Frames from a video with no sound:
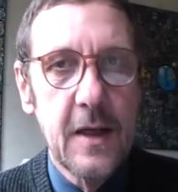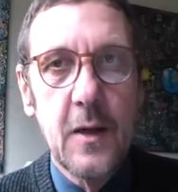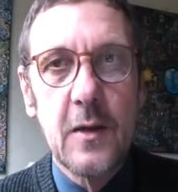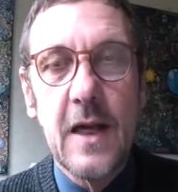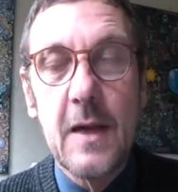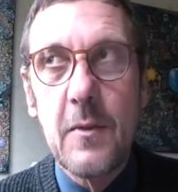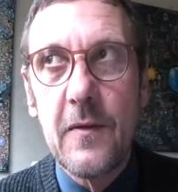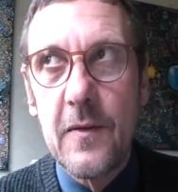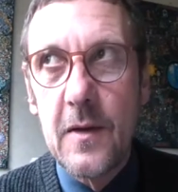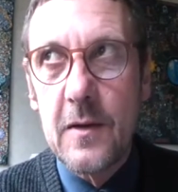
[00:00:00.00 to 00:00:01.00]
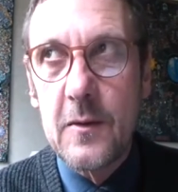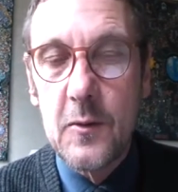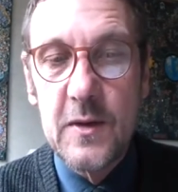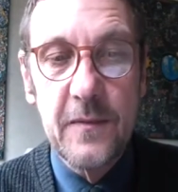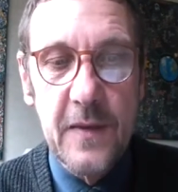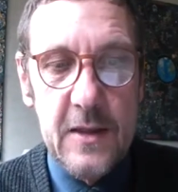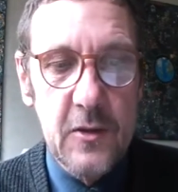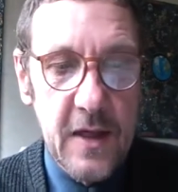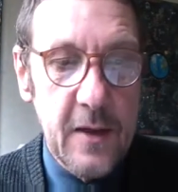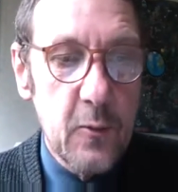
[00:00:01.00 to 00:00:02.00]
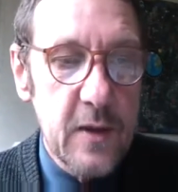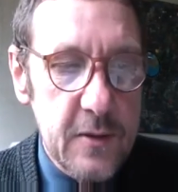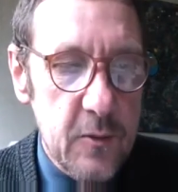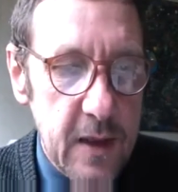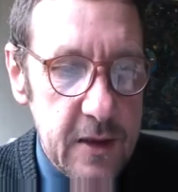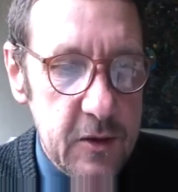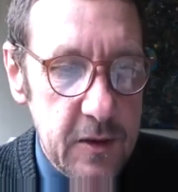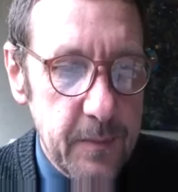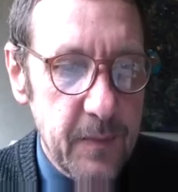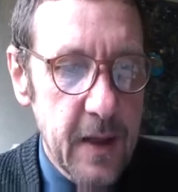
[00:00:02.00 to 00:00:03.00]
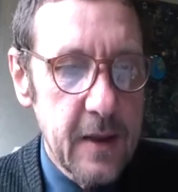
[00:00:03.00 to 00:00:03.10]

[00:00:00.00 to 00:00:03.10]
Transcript: a time of crucifixion and resurrection.